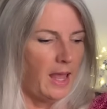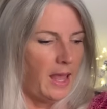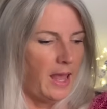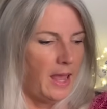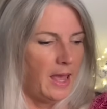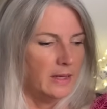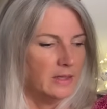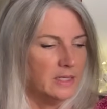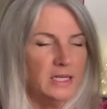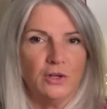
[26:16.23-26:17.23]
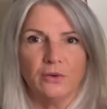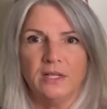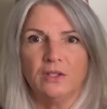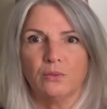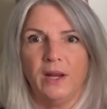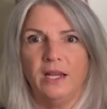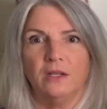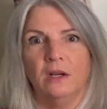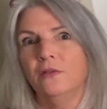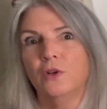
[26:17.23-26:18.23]
and the decreased rate
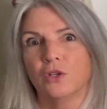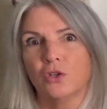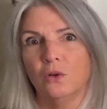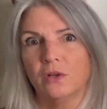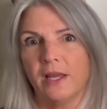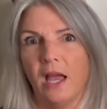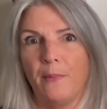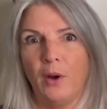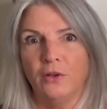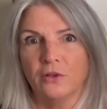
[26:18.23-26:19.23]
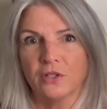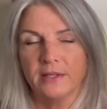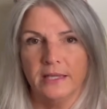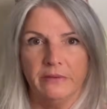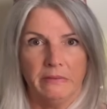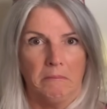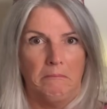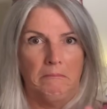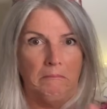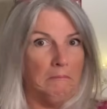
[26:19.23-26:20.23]
of your shoulder cap on your sleeve.
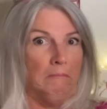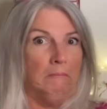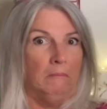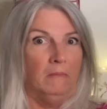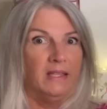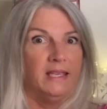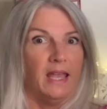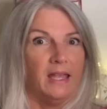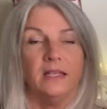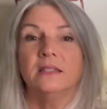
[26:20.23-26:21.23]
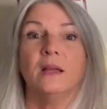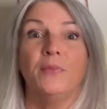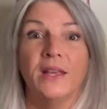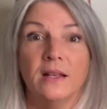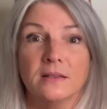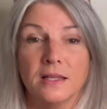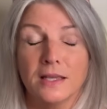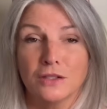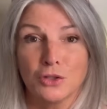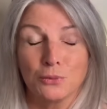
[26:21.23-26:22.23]
Yay, something else I
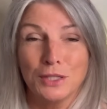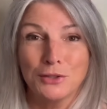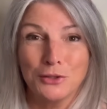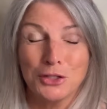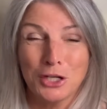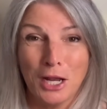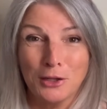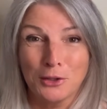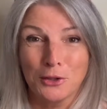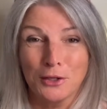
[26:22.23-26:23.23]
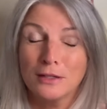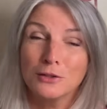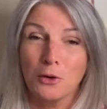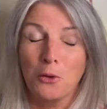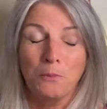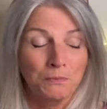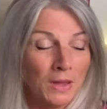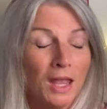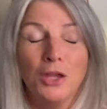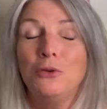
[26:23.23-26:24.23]
get to research and learn. So
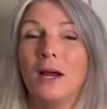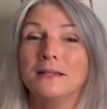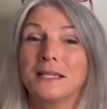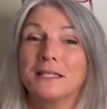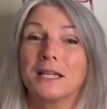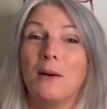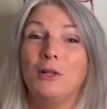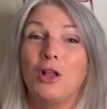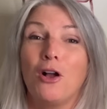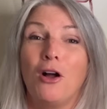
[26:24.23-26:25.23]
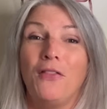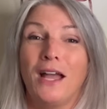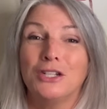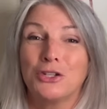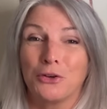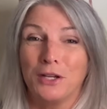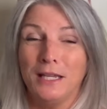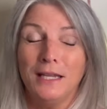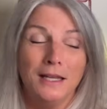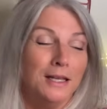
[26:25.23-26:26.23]
you guys get to come along on that
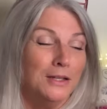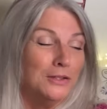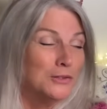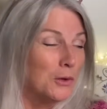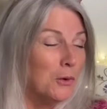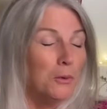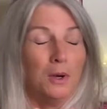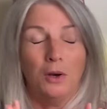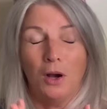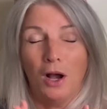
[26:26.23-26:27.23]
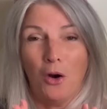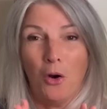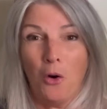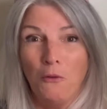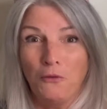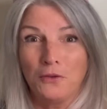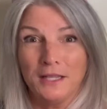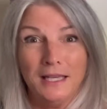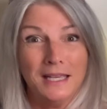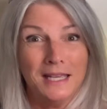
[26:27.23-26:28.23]
journey. So
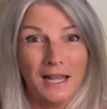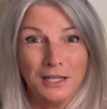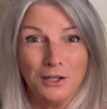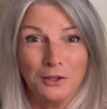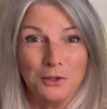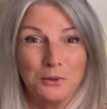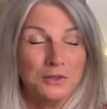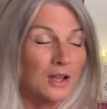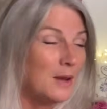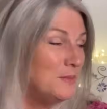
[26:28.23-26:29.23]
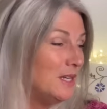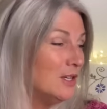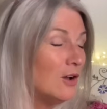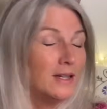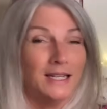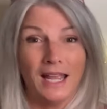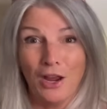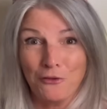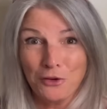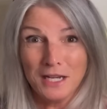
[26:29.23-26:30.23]
hopefully getting close. I'm knitting on it
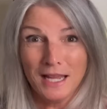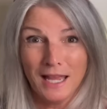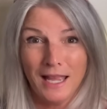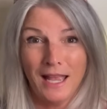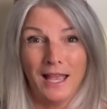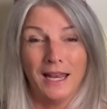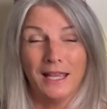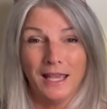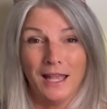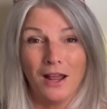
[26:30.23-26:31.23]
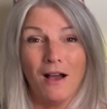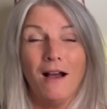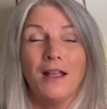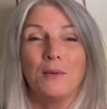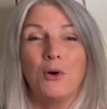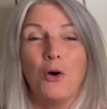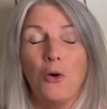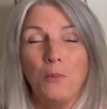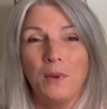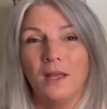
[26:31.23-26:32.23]
every day. And again, I am
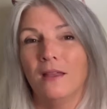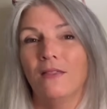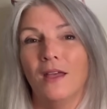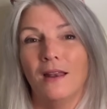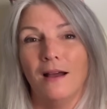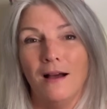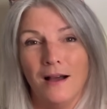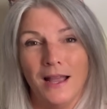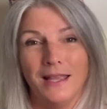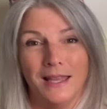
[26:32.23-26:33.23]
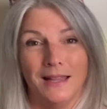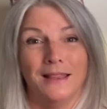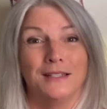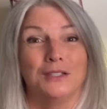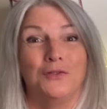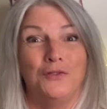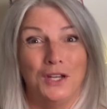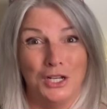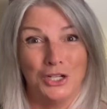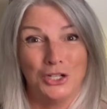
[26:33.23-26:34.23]
hoping that I get this
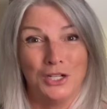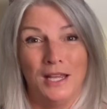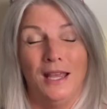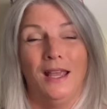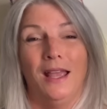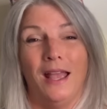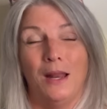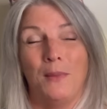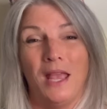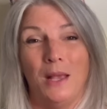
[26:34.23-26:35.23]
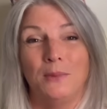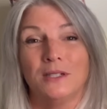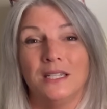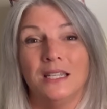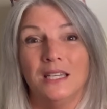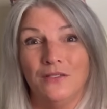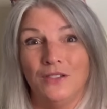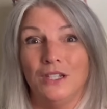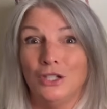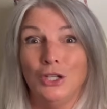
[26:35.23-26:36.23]
finished and I'm able to
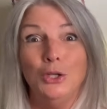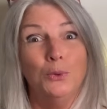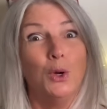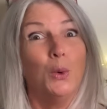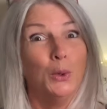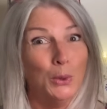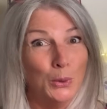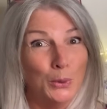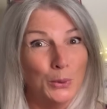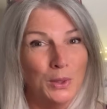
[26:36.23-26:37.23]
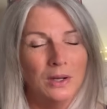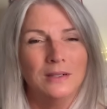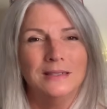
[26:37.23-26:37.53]
gift it to you-know-who.